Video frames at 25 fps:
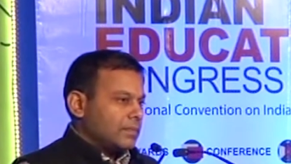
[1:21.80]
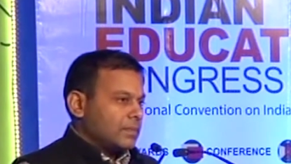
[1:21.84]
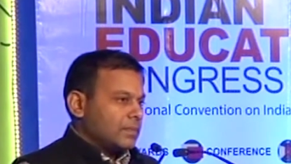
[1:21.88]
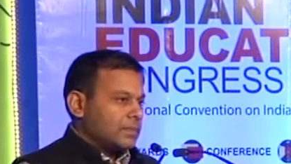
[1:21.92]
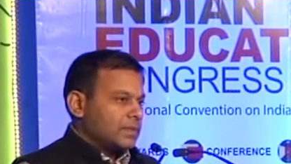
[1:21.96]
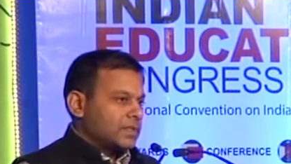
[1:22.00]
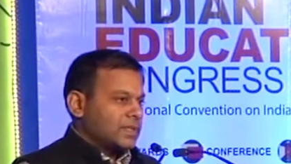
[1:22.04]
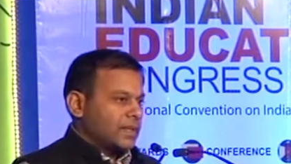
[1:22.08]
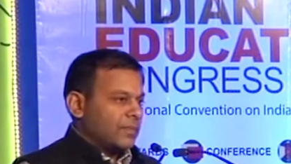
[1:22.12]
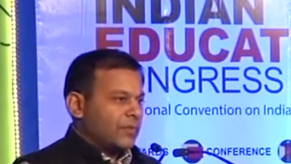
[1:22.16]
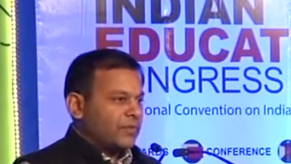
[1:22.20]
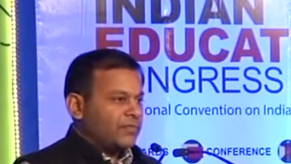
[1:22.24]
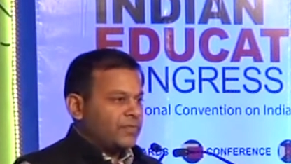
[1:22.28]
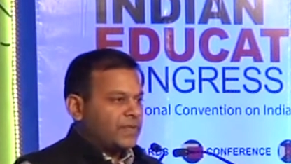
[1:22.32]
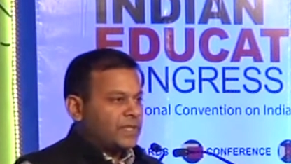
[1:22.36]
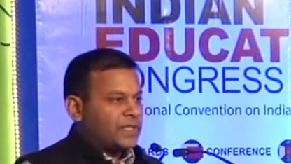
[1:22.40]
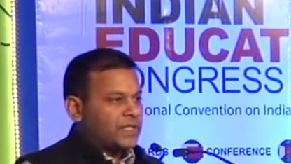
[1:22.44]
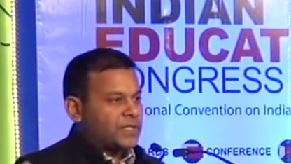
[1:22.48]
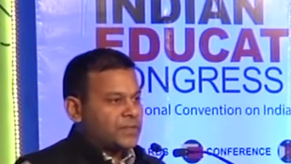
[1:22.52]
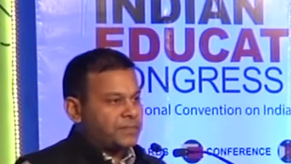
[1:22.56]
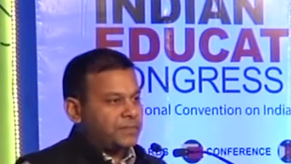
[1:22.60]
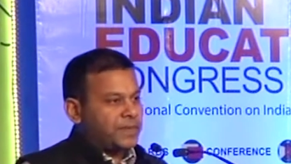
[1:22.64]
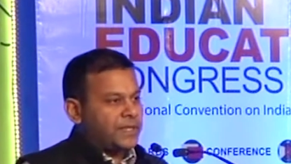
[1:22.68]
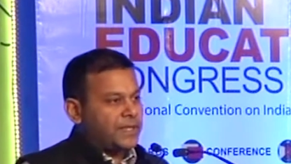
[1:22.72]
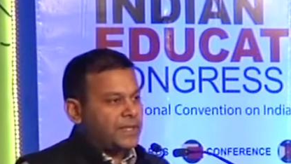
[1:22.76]
some of the
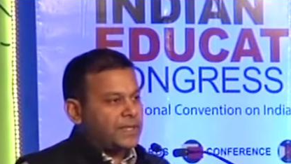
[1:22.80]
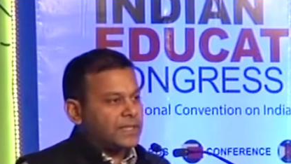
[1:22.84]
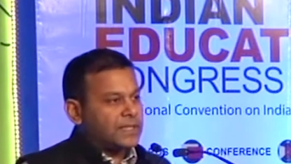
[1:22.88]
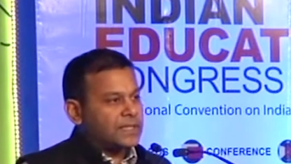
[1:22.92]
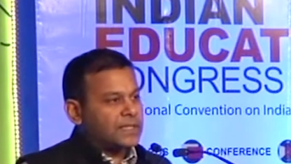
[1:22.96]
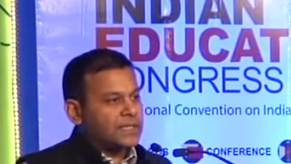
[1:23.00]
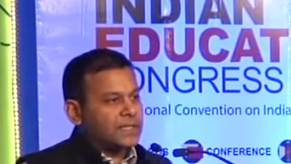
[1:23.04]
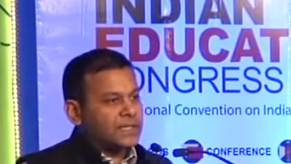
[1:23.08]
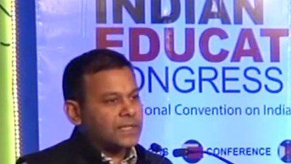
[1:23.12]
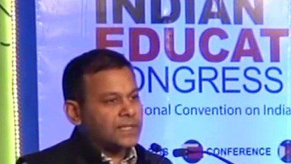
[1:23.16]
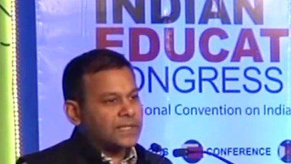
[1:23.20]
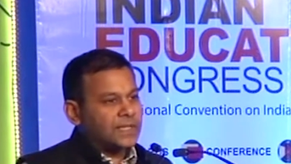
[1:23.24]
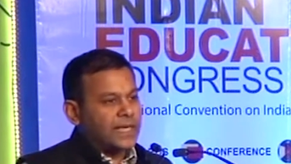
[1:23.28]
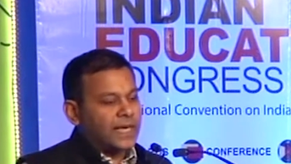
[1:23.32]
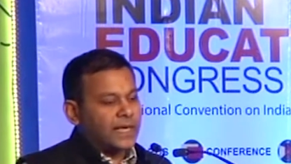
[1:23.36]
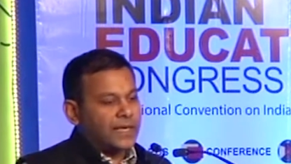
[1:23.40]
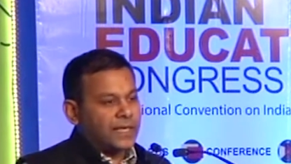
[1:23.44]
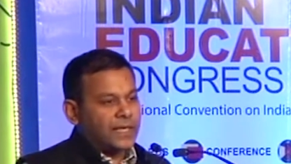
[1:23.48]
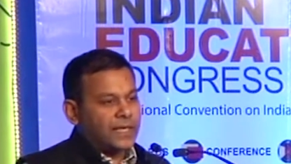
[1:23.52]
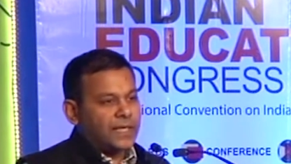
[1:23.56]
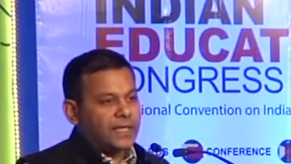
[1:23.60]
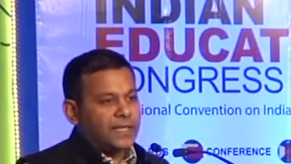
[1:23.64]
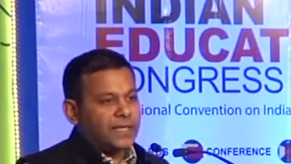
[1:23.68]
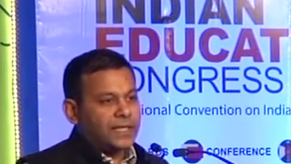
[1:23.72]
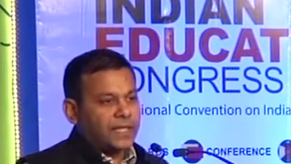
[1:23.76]
experiences that
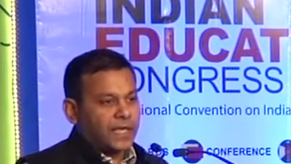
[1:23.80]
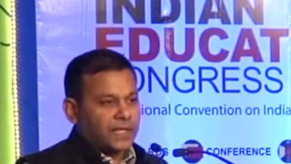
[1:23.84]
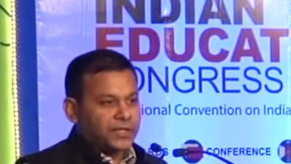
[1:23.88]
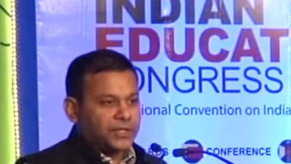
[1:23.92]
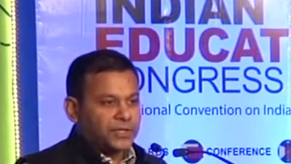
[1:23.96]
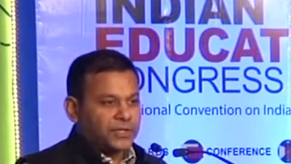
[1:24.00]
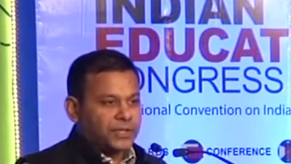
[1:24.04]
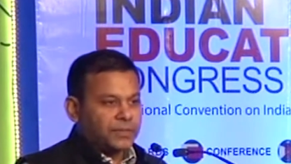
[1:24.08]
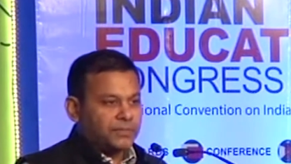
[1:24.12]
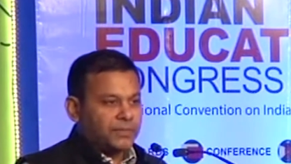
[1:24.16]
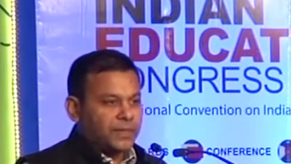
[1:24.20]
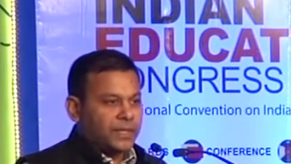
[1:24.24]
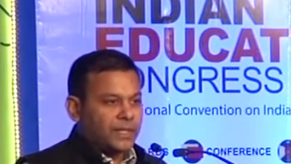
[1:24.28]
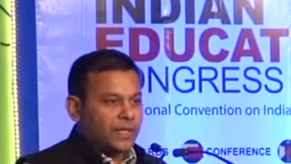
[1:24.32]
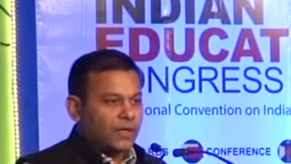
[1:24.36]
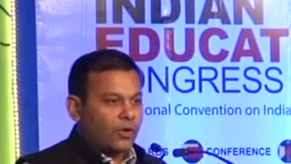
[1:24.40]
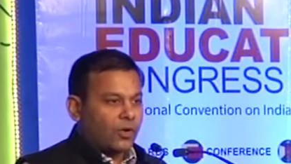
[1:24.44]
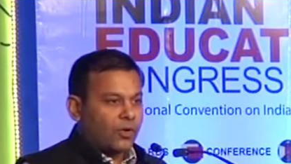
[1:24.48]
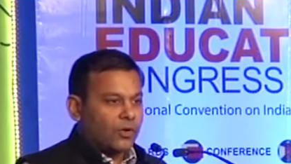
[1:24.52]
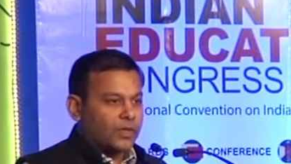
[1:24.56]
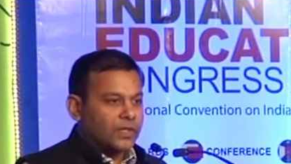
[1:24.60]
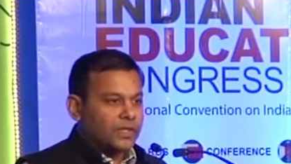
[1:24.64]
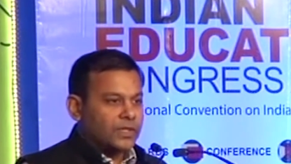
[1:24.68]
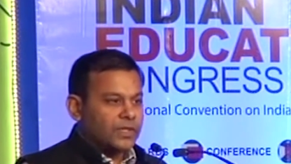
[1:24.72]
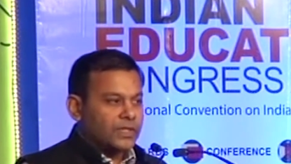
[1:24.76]
really touched me
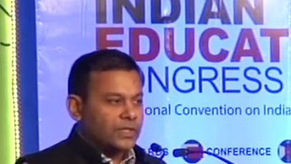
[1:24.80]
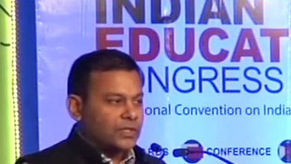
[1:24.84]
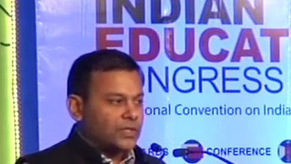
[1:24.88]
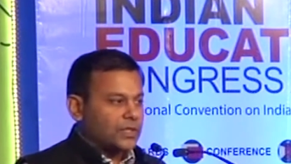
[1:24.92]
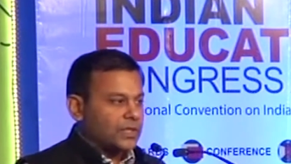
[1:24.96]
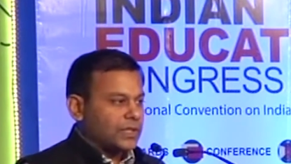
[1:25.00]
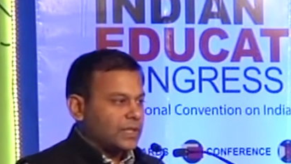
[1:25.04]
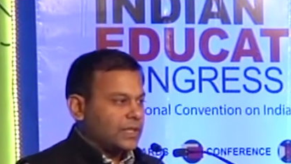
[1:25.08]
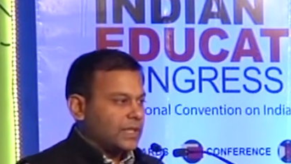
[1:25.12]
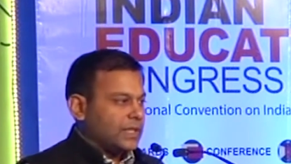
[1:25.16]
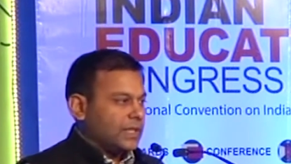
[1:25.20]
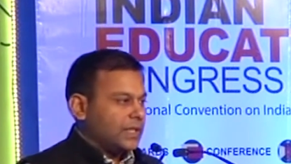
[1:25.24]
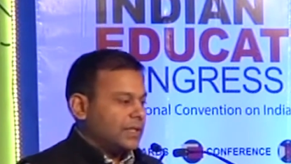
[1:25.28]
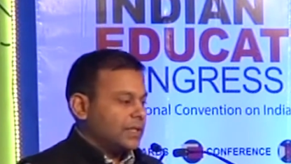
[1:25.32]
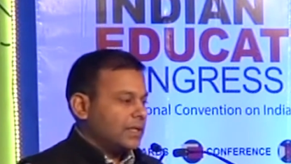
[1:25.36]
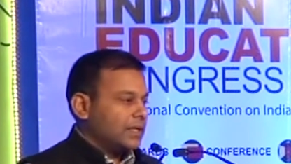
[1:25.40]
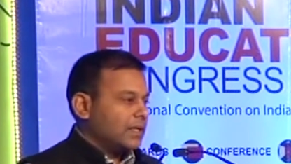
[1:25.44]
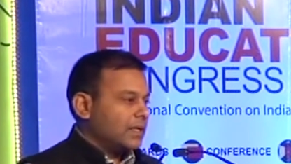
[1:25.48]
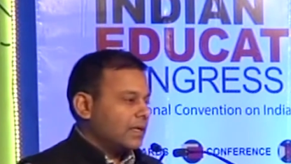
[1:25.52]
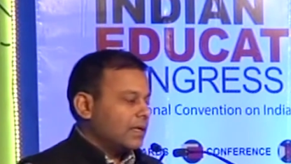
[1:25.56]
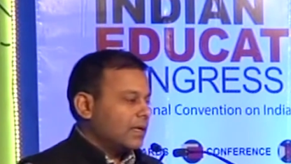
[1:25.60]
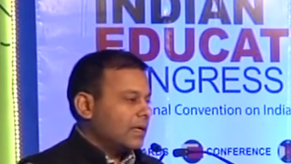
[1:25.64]
along this journey